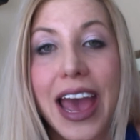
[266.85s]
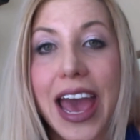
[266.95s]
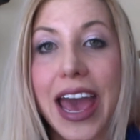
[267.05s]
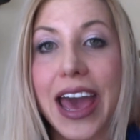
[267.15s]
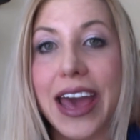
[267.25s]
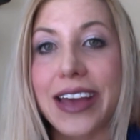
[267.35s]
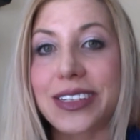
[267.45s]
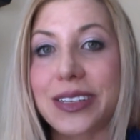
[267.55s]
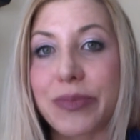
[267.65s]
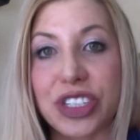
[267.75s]
and
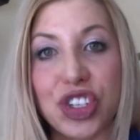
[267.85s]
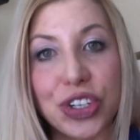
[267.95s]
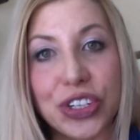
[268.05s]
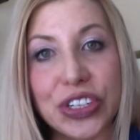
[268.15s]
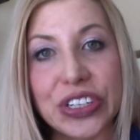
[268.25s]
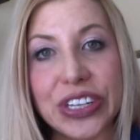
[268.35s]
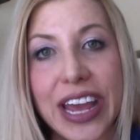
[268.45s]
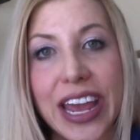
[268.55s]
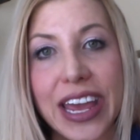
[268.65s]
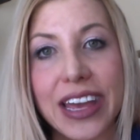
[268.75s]
my journal,
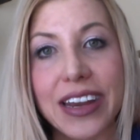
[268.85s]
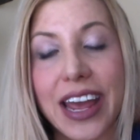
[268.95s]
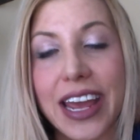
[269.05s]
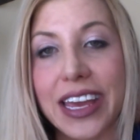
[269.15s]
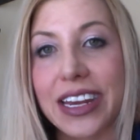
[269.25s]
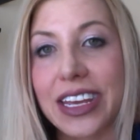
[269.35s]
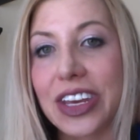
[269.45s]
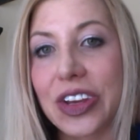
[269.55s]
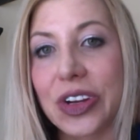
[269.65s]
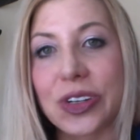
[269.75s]
and I can
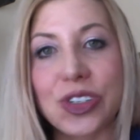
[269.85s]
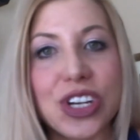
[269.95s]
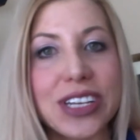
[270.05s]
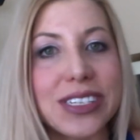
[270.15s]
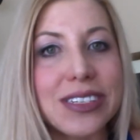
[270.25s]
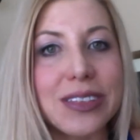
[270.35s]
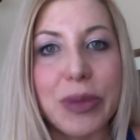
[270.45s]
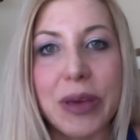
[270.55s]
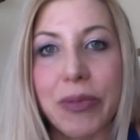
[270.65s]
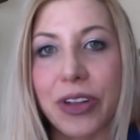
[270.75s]
hear just the
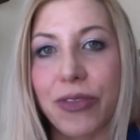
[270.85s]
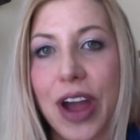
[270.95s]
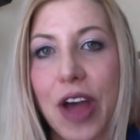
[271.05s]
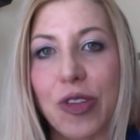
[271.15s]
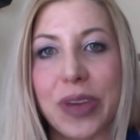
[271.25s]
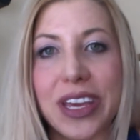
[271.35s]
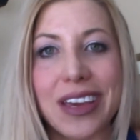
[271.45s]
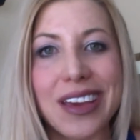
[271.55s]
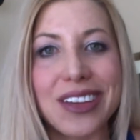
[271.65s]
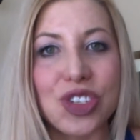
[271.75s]
people around
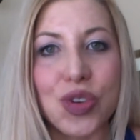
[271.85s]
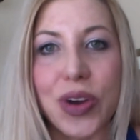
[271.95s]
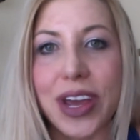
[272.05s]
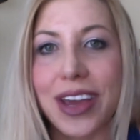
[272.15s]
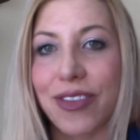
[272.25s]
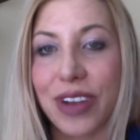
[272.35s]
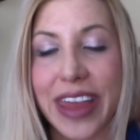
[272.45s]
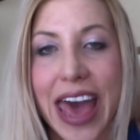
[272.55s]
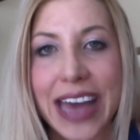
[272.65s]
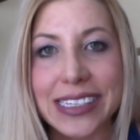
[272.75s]
me enjoying and
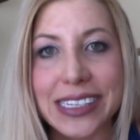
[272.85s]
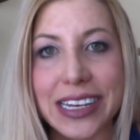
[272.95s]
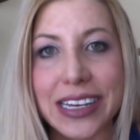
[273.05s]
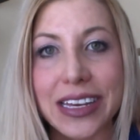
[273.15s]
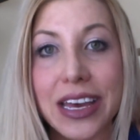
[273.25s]
relaxing.